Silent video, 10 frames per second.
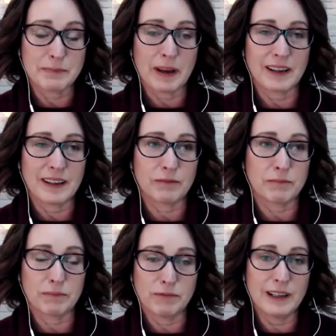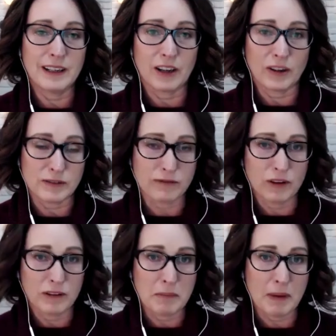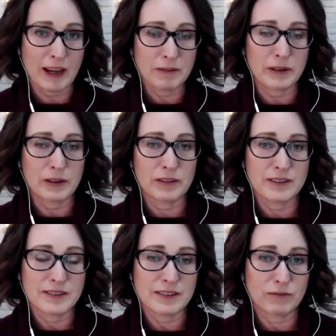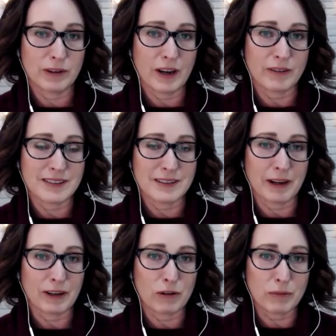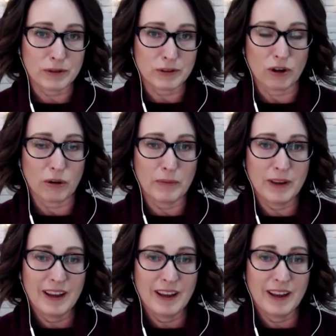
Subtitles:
but it really goes further back because when I was in my corporate job,